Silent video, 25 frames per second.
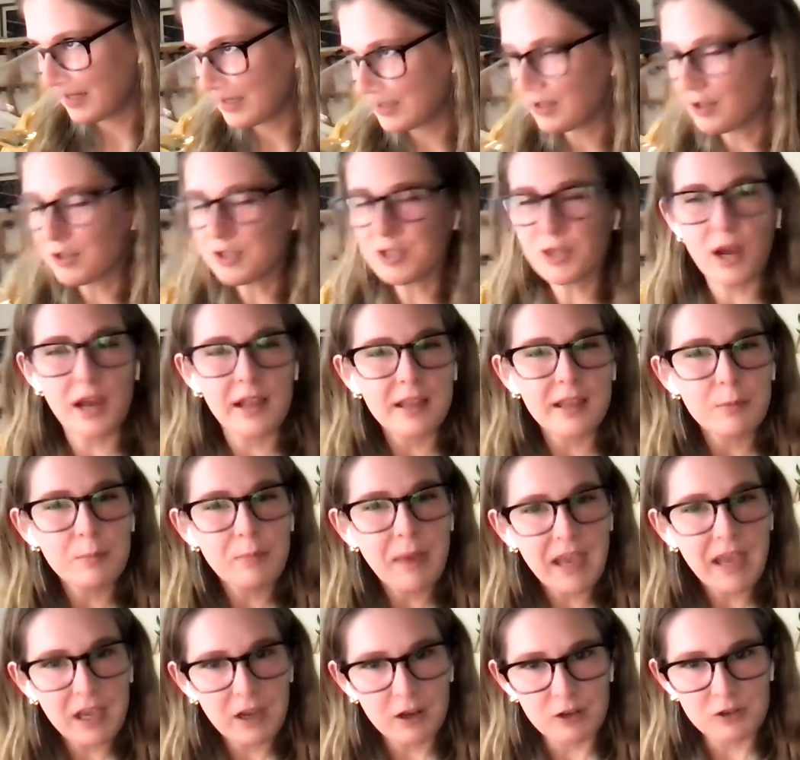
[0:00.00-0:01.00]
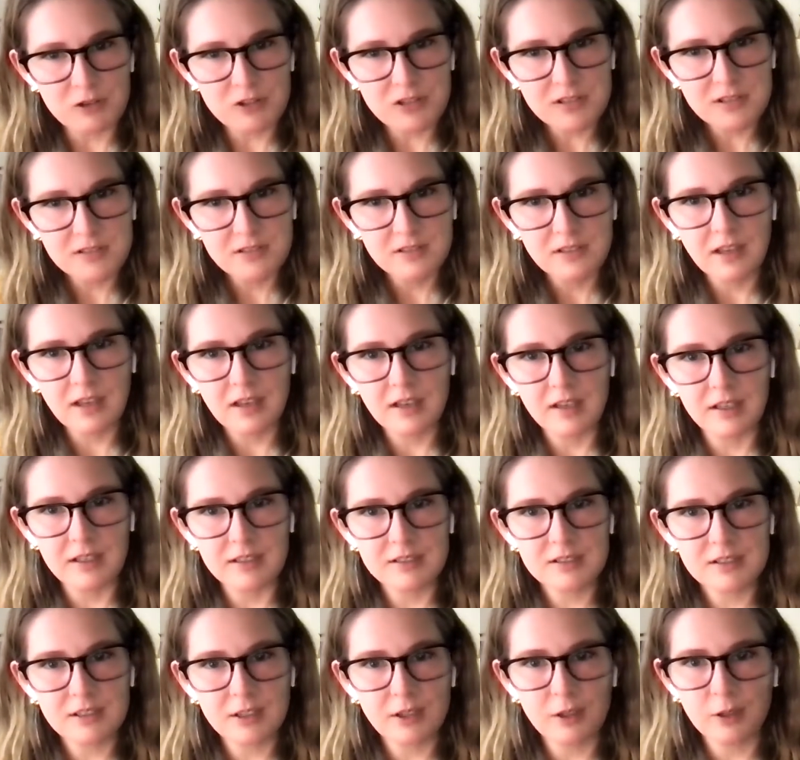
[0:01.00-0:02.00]
it's also got like pears.
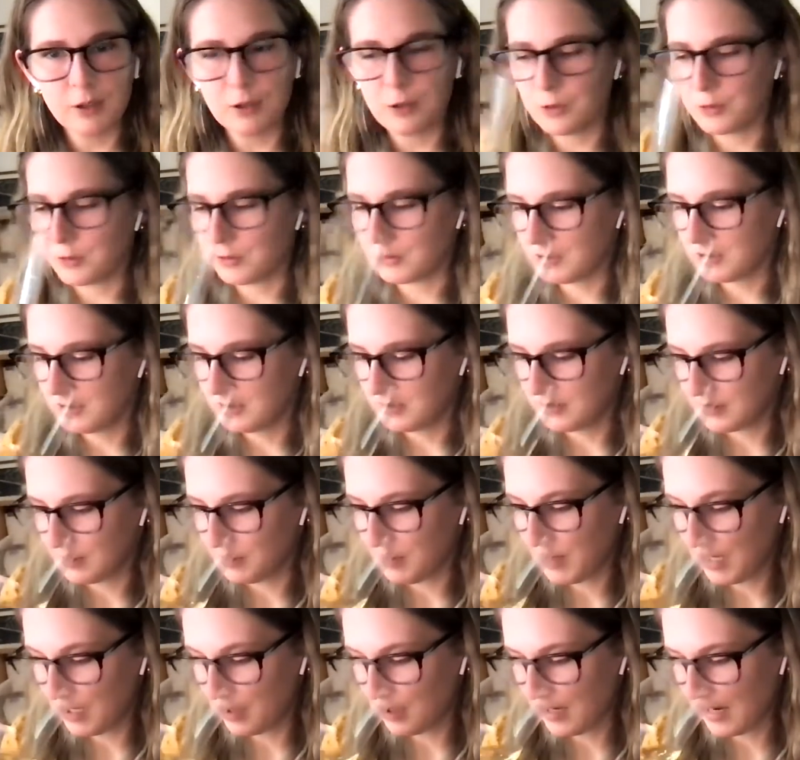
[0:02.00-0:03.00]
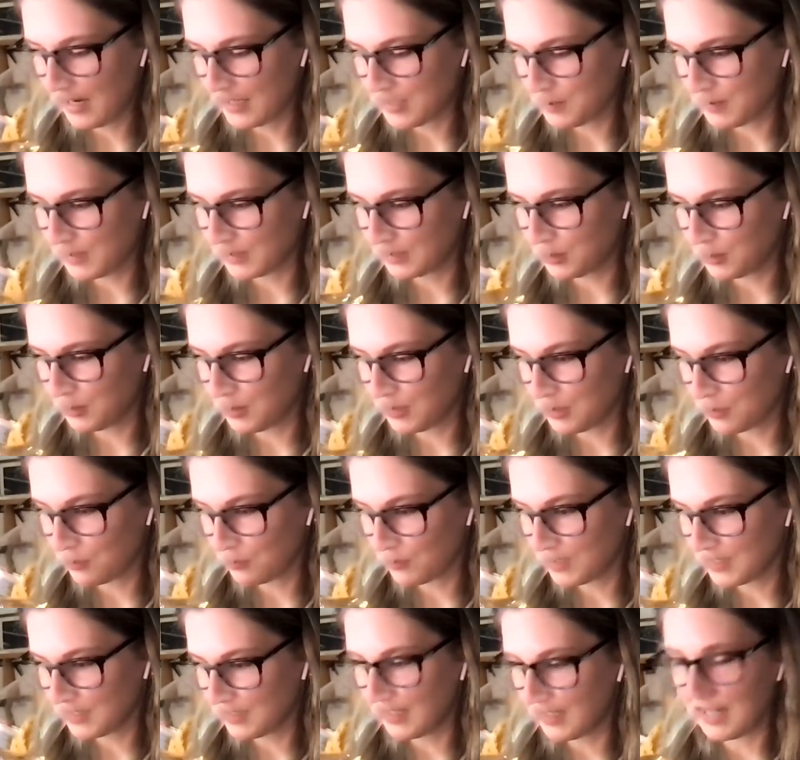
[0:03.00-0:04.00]
So the pear aspect to it is
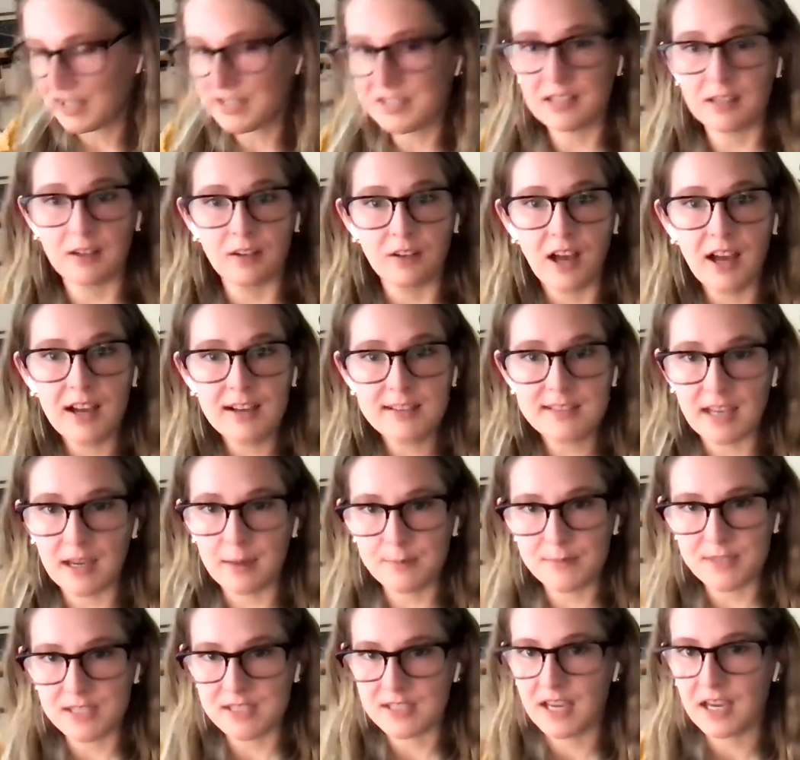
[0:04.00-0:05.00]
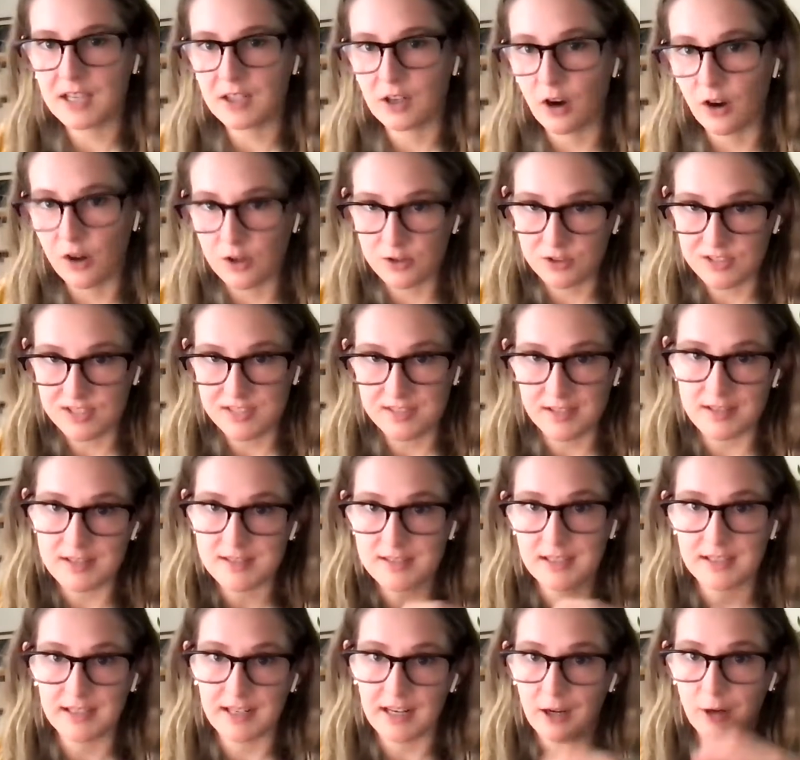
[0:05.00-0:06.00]
really nice. And a lot of times it's kind of hard to
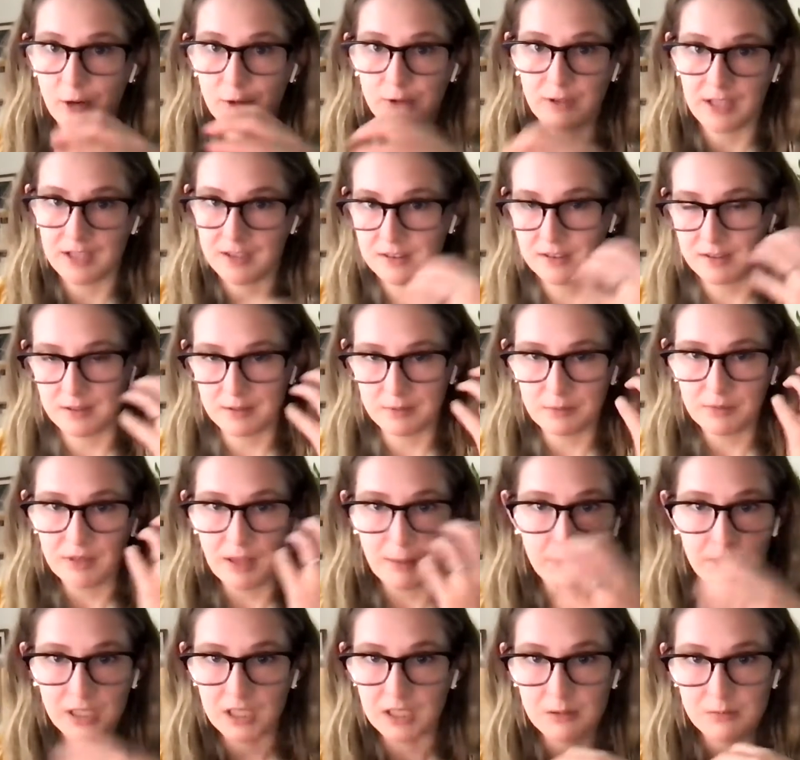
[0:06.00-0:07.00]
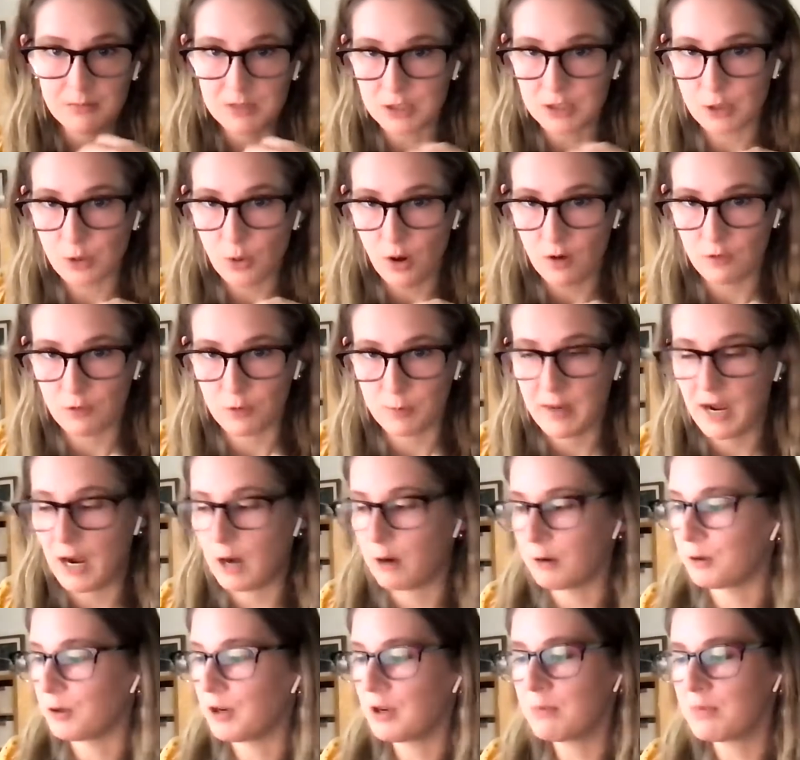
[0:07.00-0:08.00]
suss that out. Like the lemon can be too
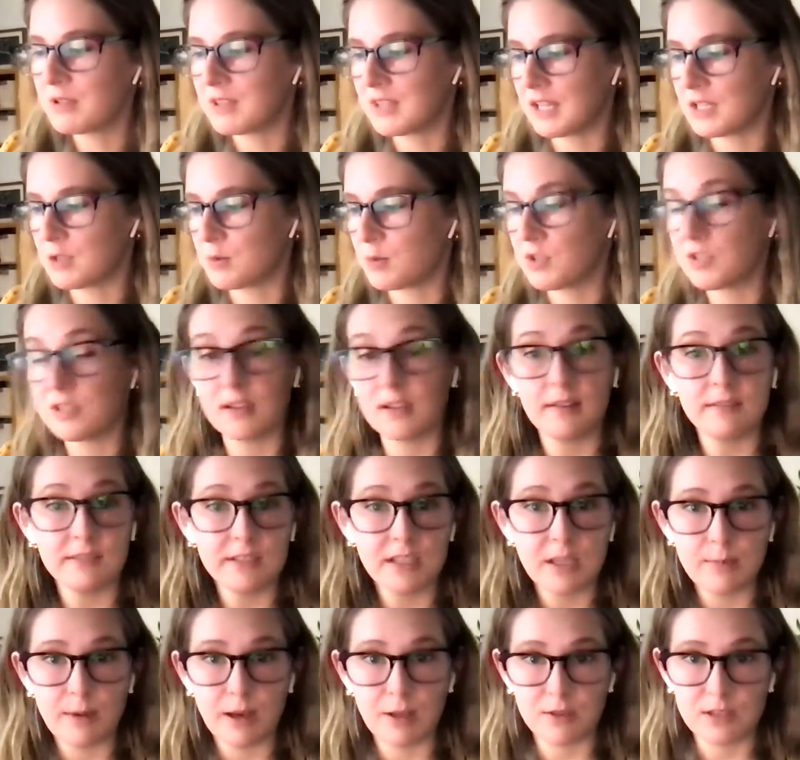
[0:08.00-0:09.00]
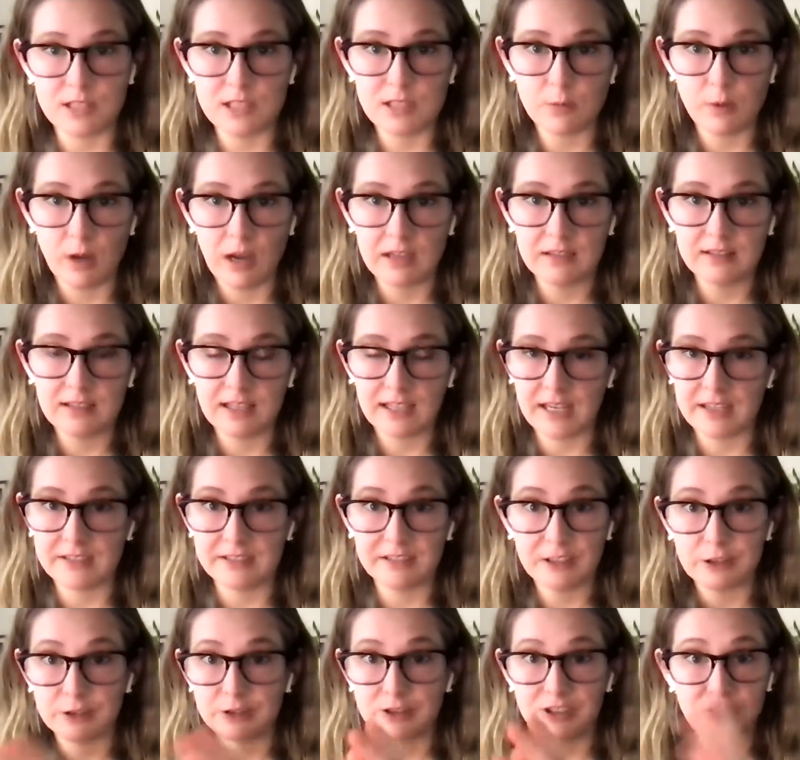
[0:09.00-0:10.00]
overpowering, but that's what's lovely about this wine. Like
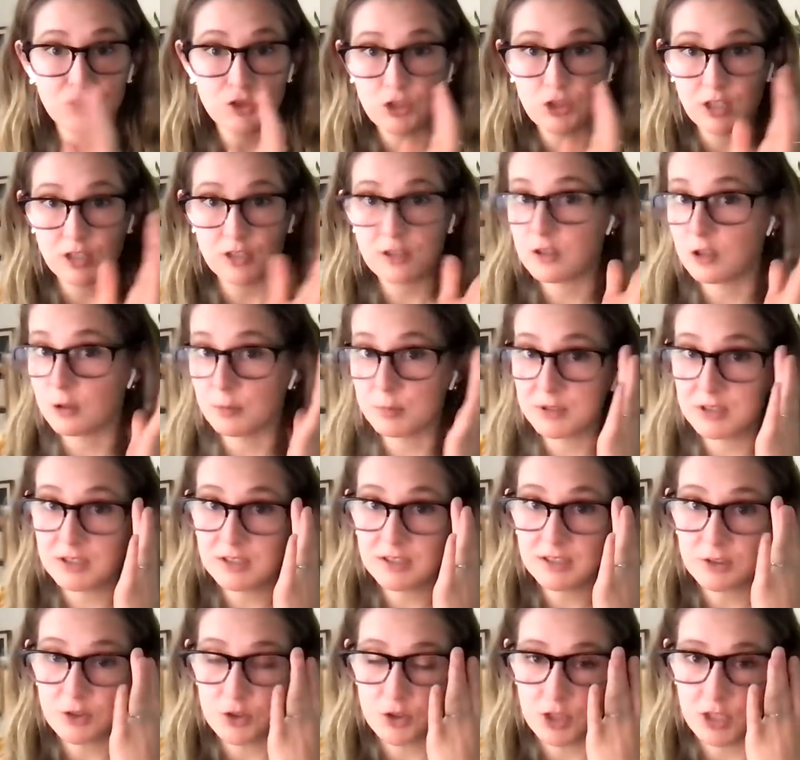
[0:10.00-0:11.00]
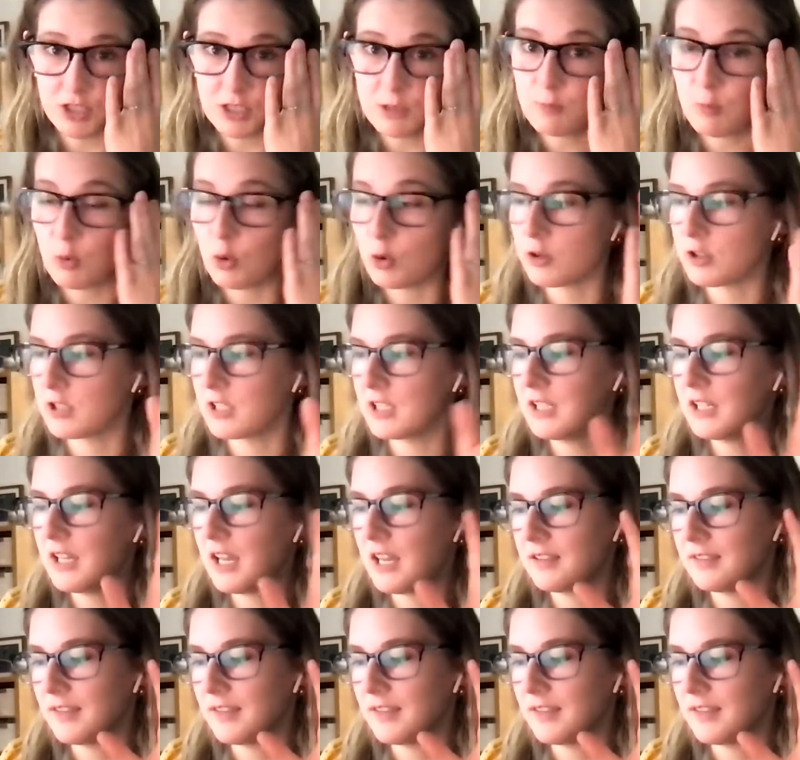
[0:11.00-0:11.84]
I literally just opened it and just poured it.